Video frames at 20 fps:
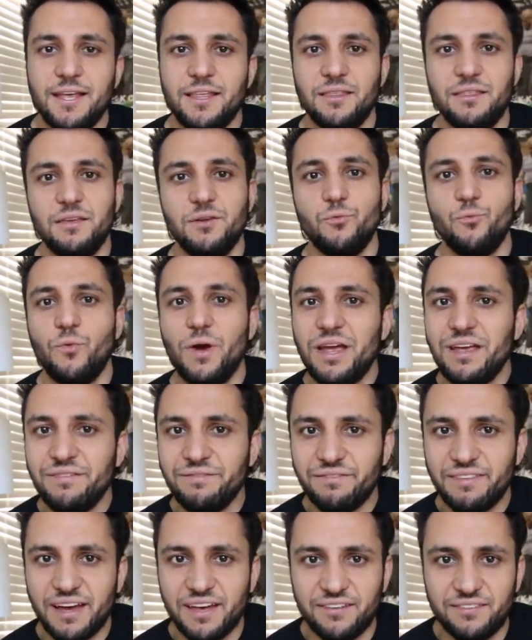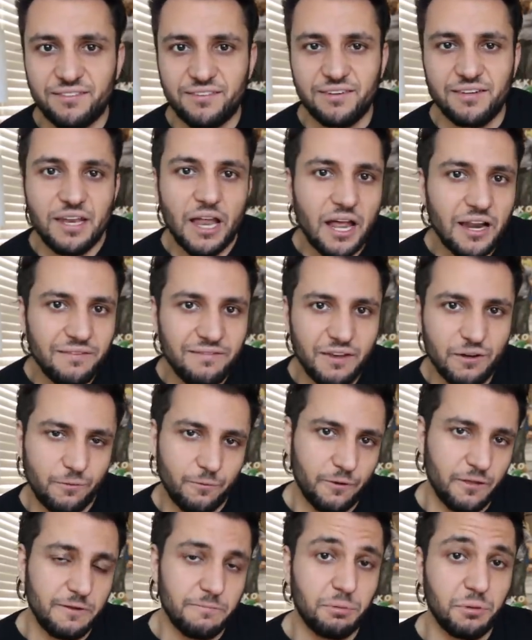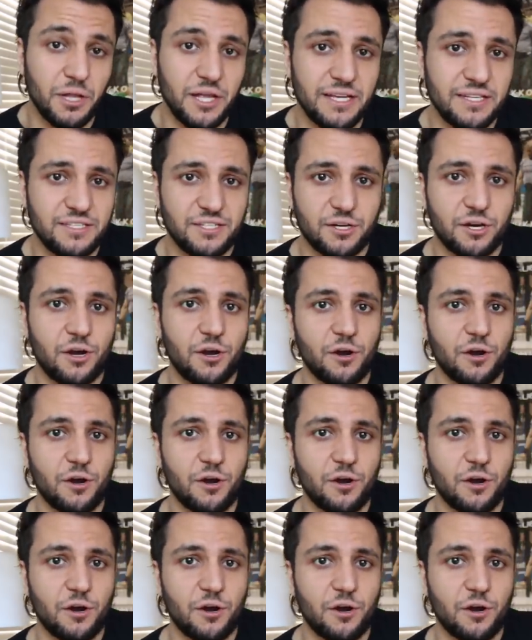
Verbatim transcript: the weight vest, none of it really played to